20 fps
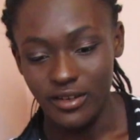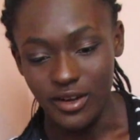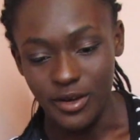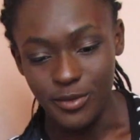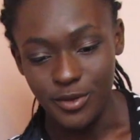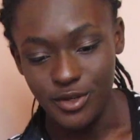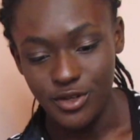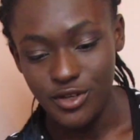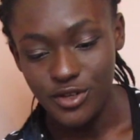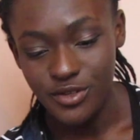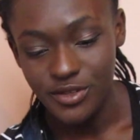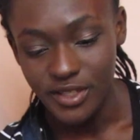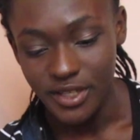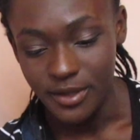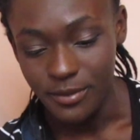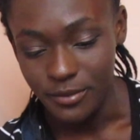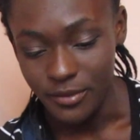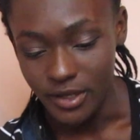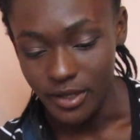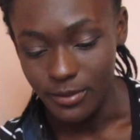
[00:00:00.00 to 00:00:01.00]
I'm going to use it
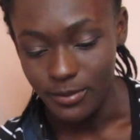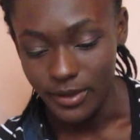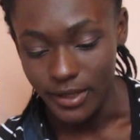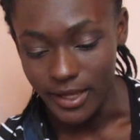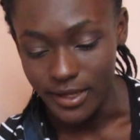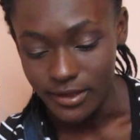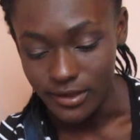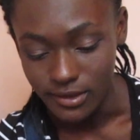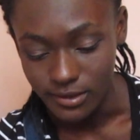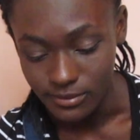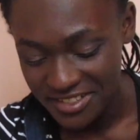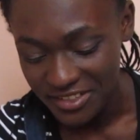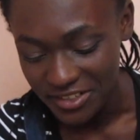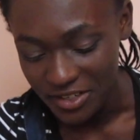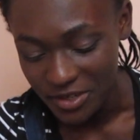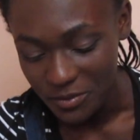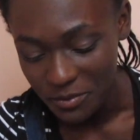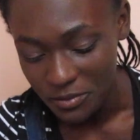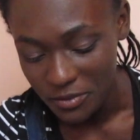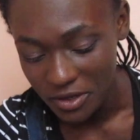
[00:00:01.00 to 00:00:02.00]
in my planner to
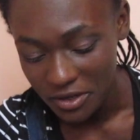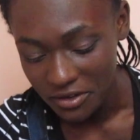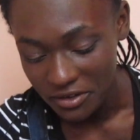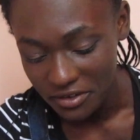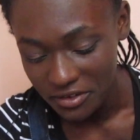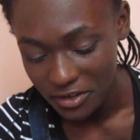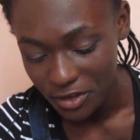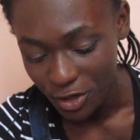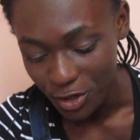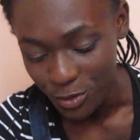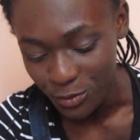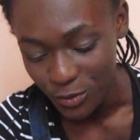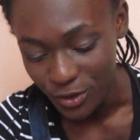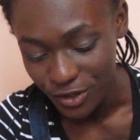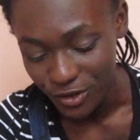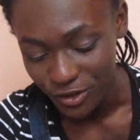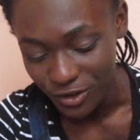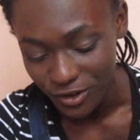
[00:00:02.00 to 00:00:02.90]
like mark homework